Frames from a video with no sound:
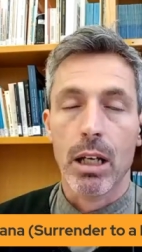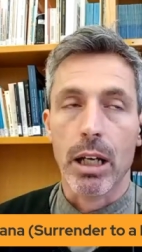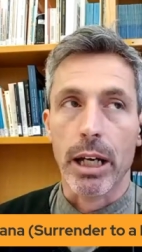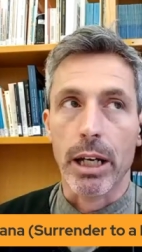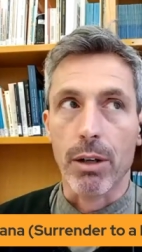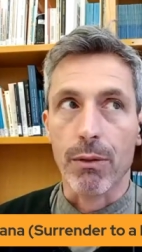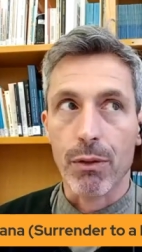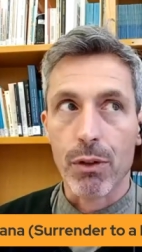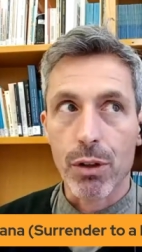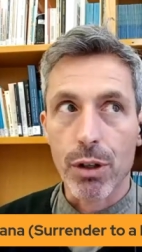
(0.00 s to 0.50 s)

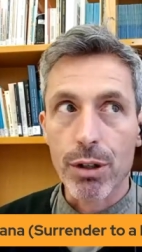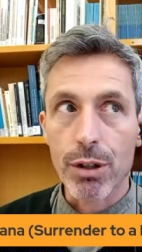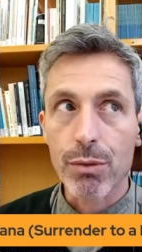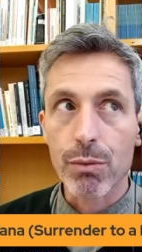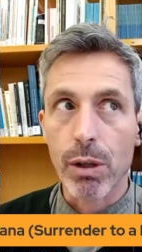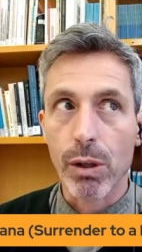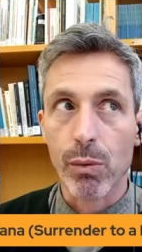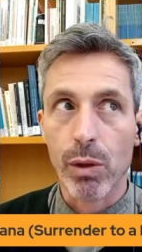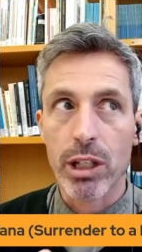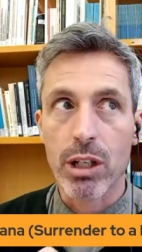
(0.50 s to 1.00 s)
And of course,
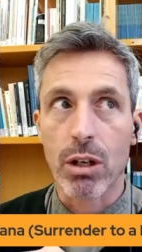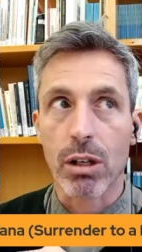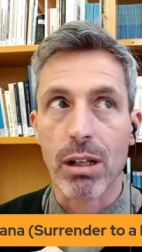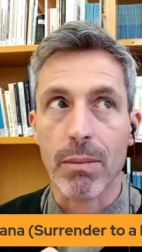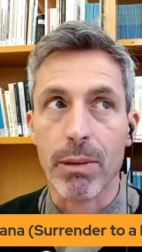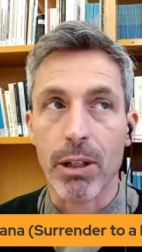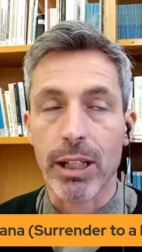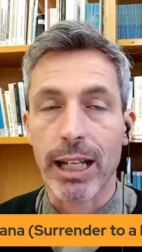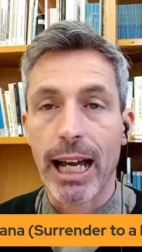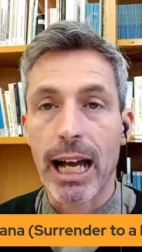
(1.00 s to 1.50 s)
when we talk
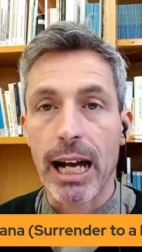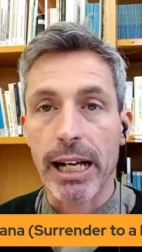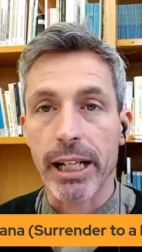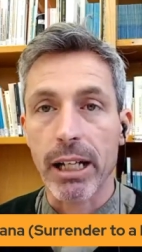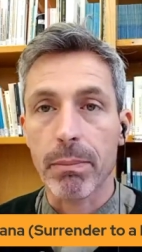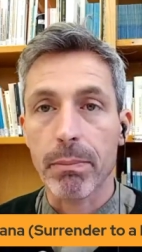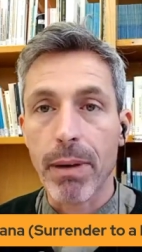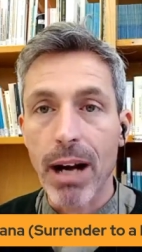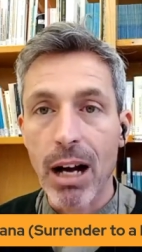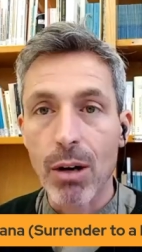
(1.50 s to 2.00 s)
about a
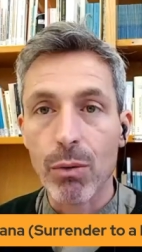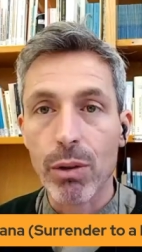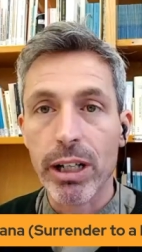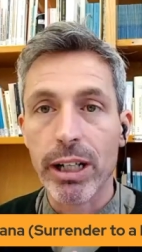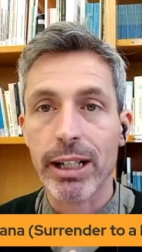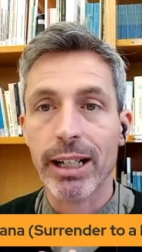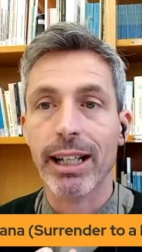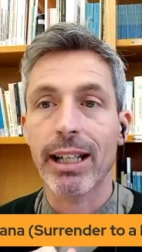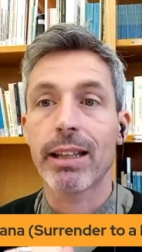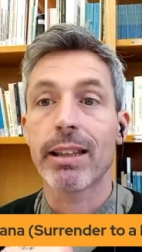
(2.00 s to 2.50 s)
higher
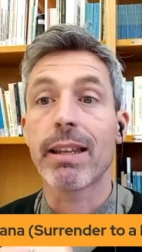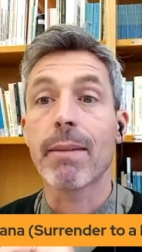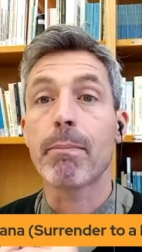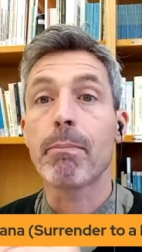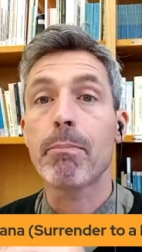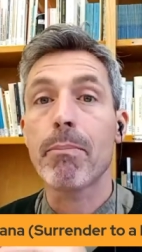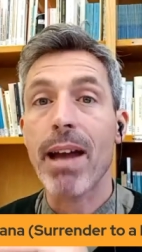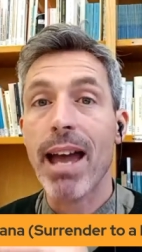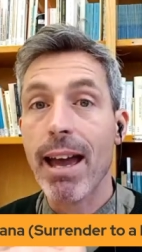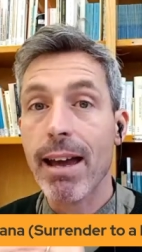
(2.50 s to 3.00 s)
power, it
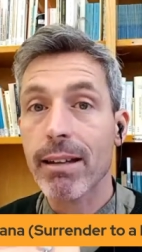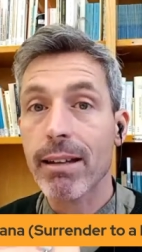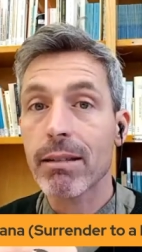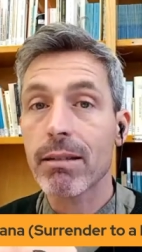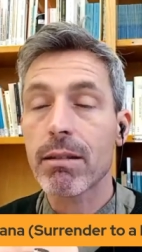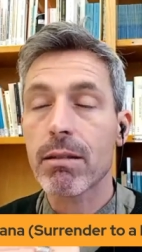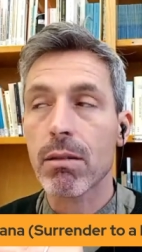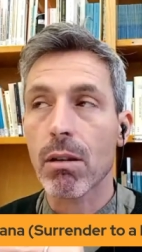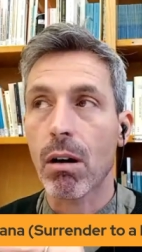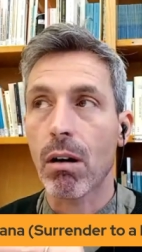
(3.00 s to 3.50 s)

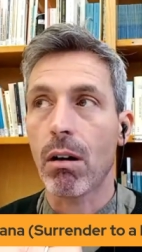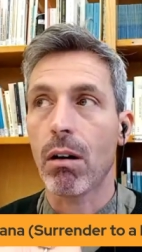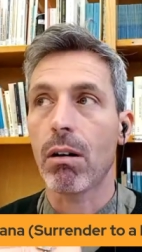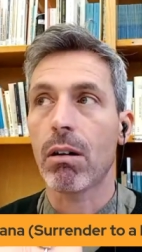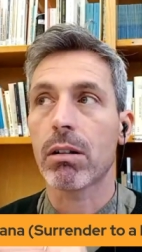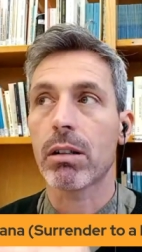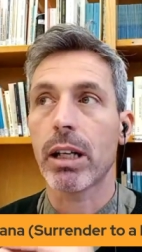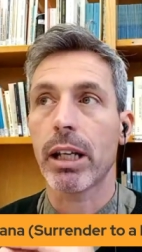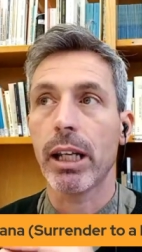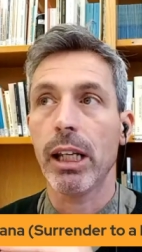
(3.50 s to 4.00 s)
depends
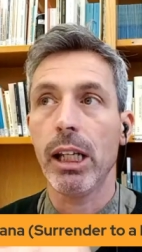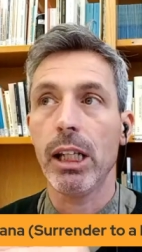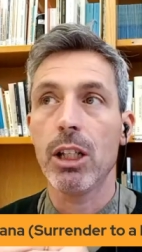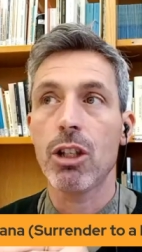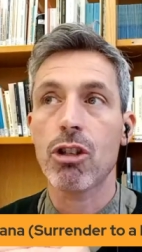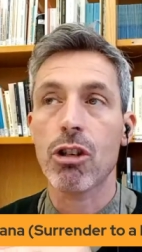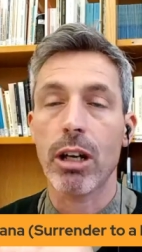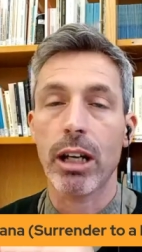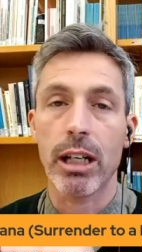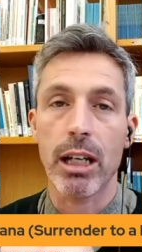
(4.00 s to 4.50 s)
on
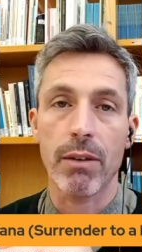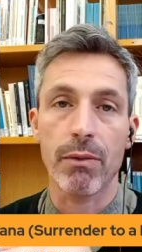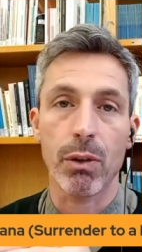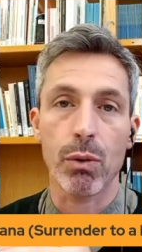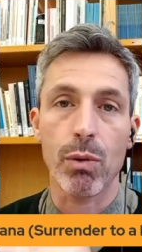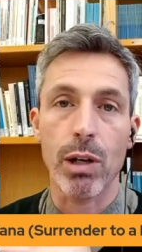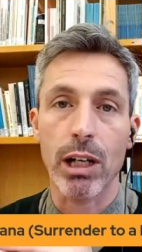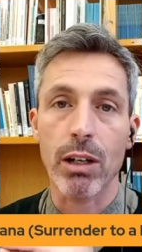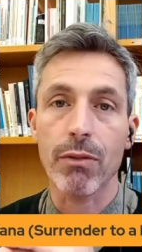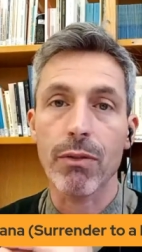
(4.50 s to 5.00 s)
each and every
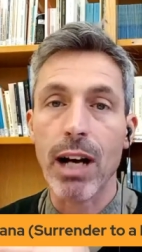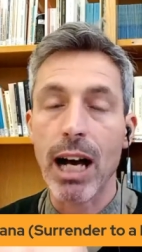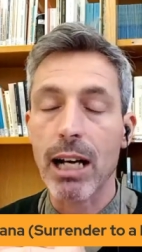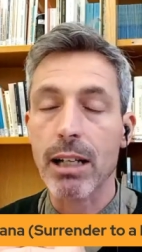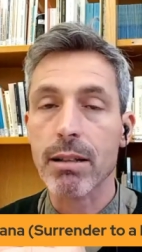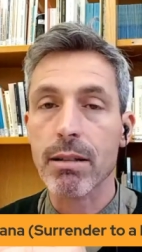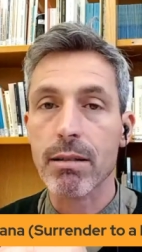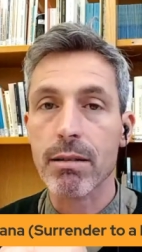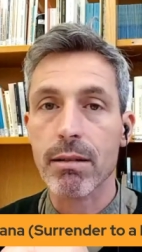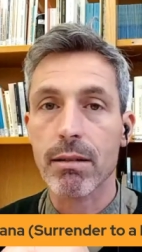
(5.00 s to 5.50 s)
one of
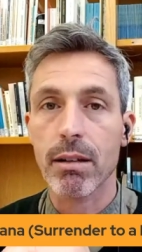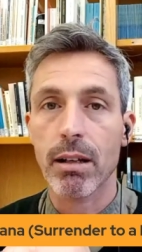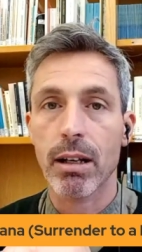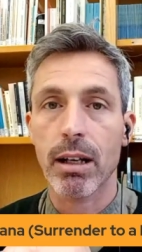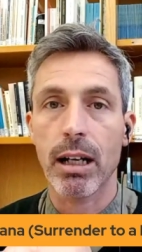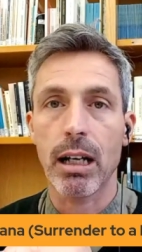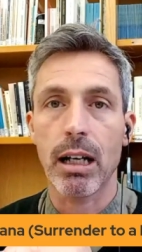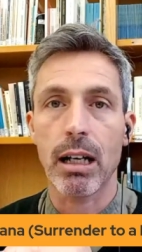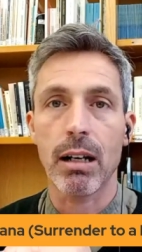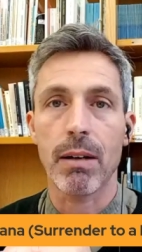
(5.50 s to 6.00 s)
us.
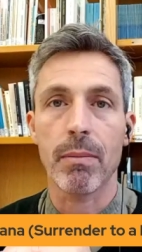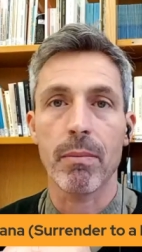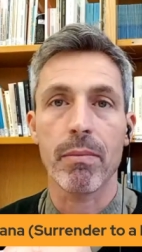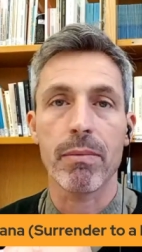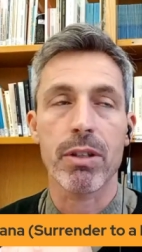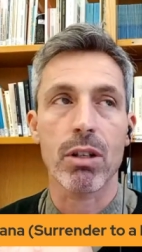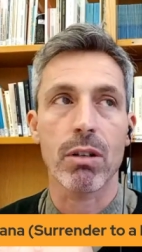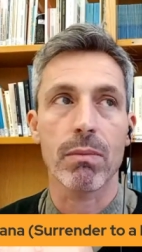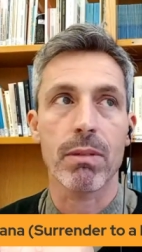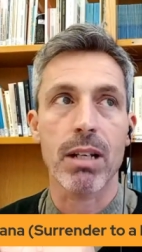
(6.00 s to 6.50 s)
Um,
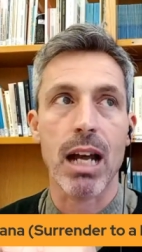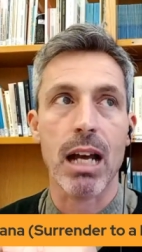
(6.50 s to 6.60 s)
some,